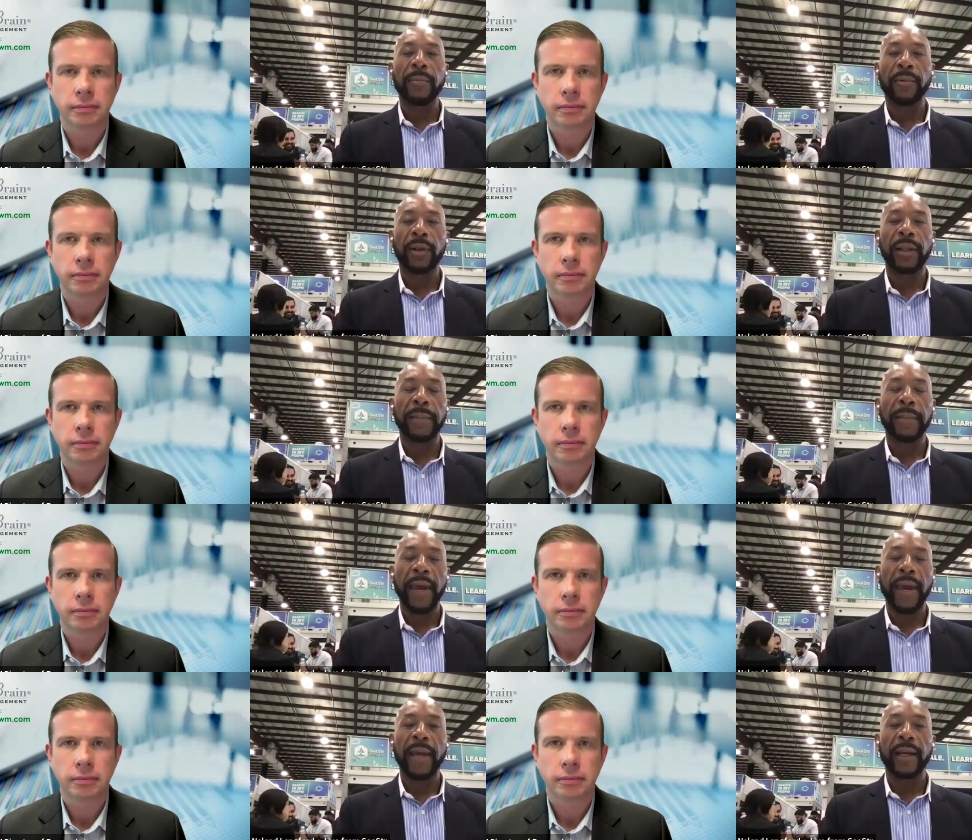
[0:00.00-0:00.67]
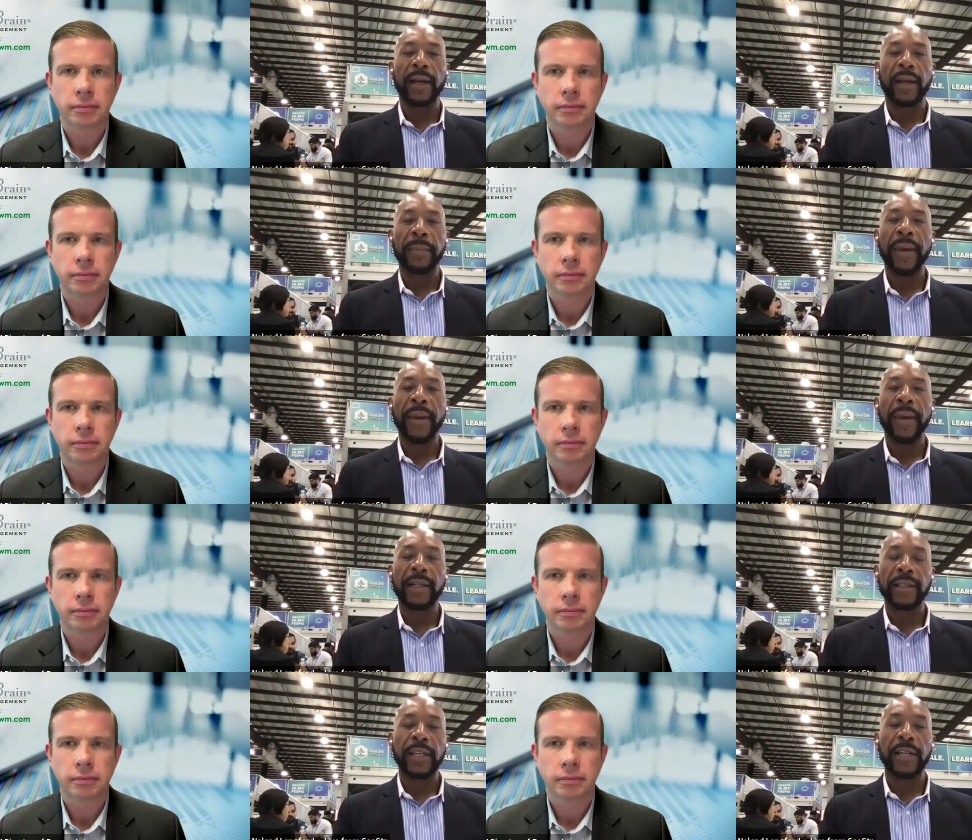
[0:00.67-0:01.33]
Speaker 1: I'm really paying uh,
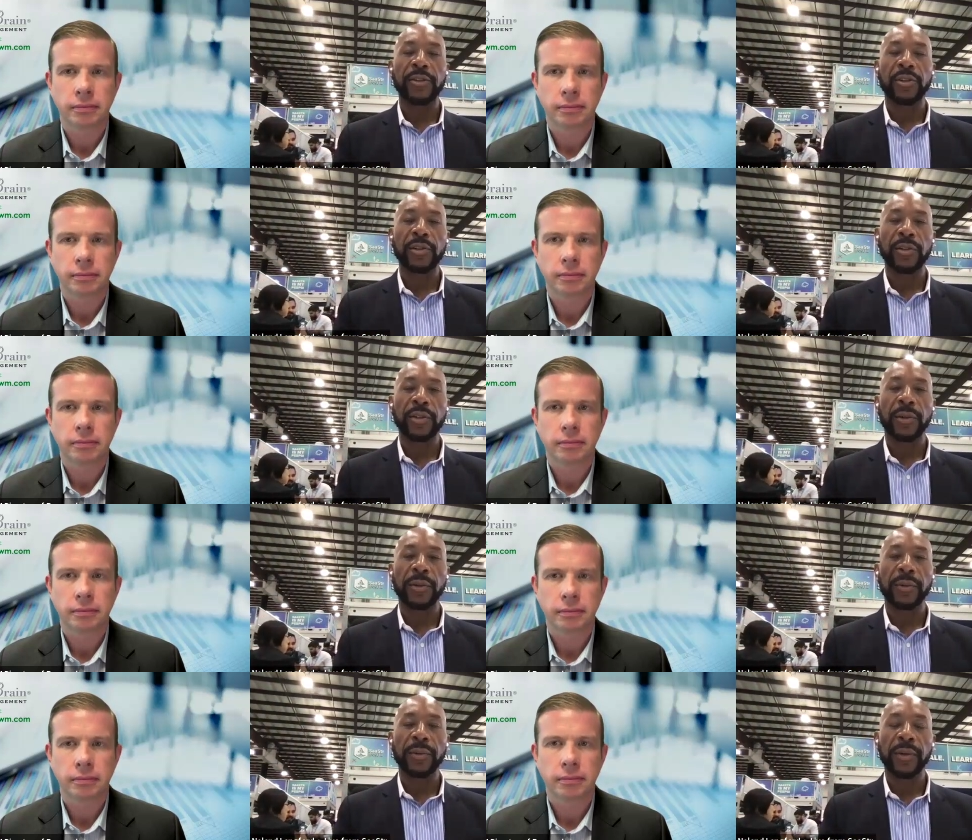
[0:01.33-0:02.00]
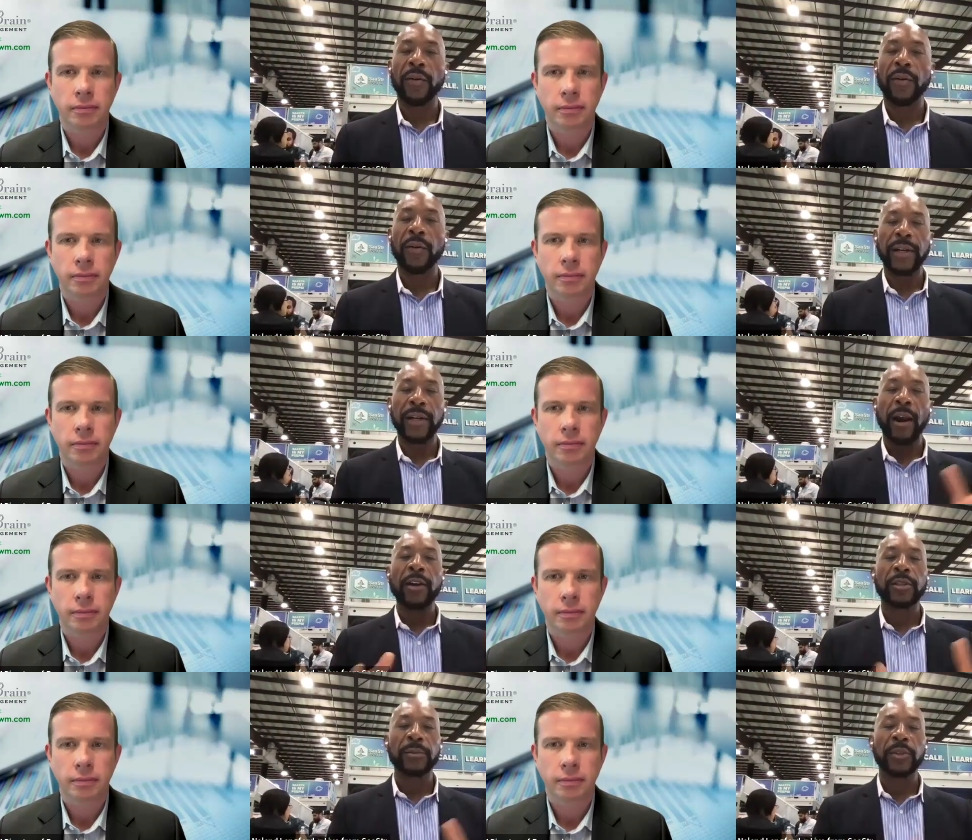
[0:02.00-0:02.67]
paying attention to. For
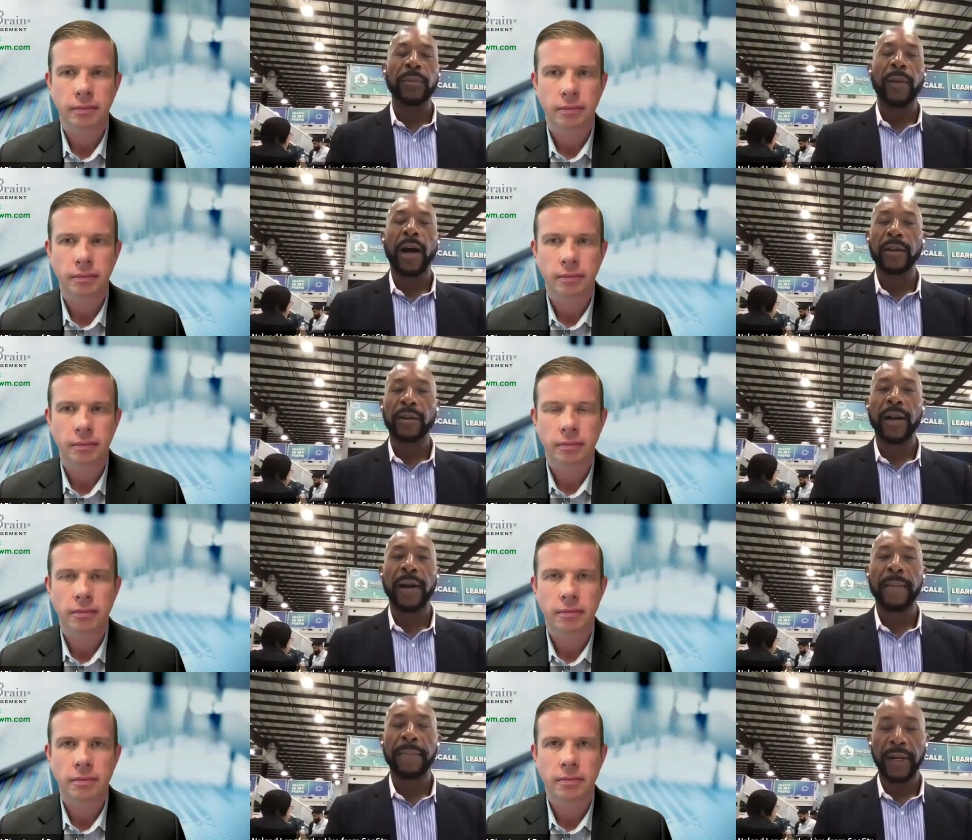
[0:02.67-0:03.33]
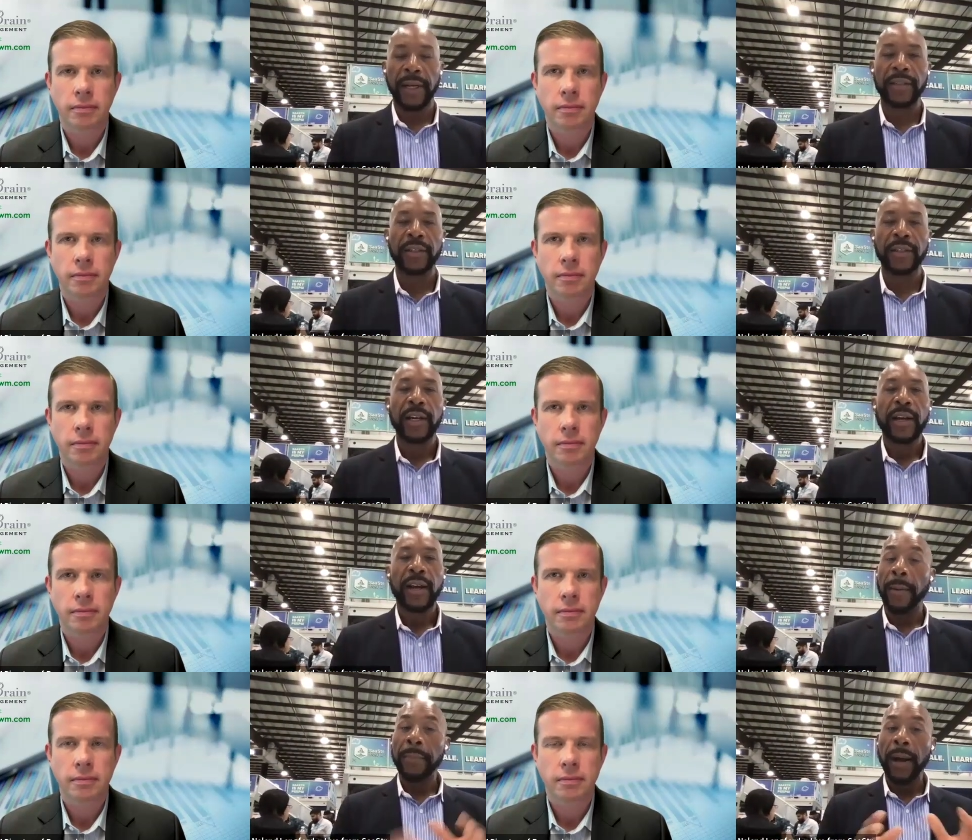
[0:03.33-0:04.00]
there are some smaller companies,
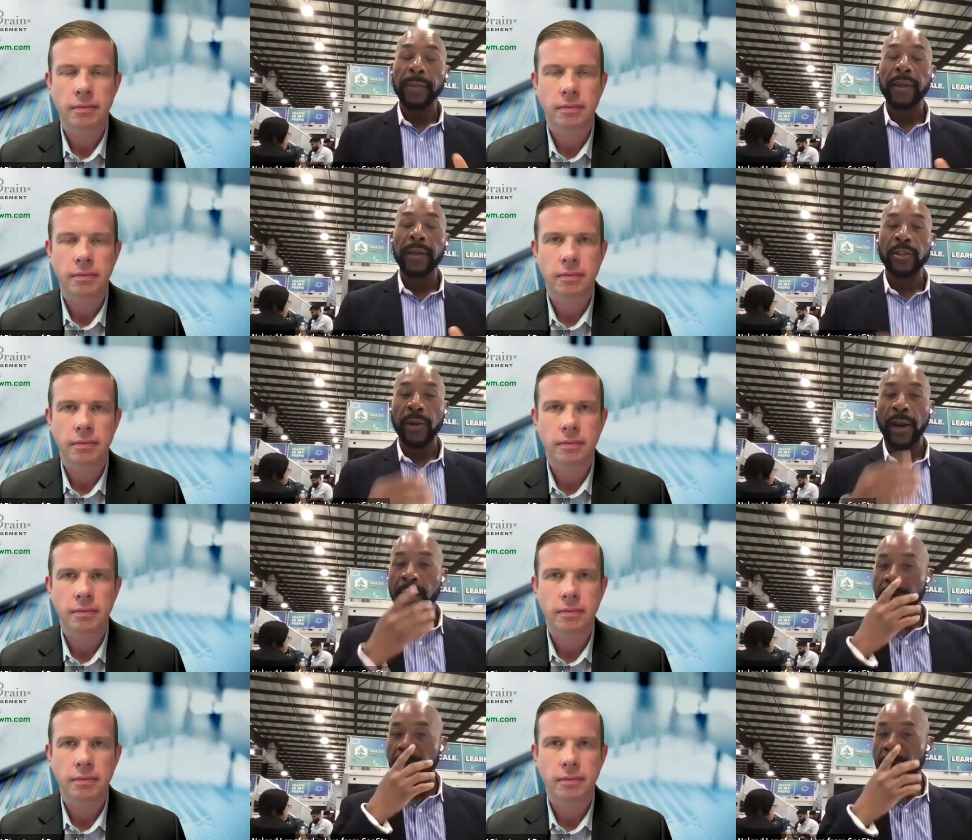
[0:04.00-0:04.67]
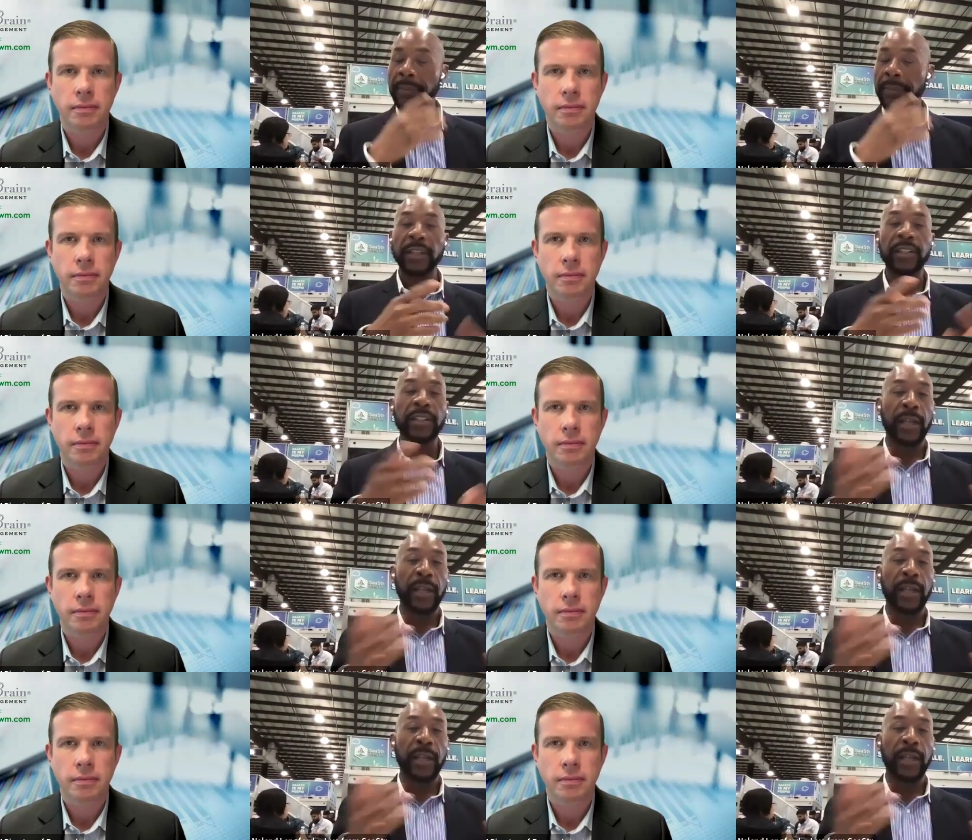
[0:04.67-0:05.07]
publicly traded companies.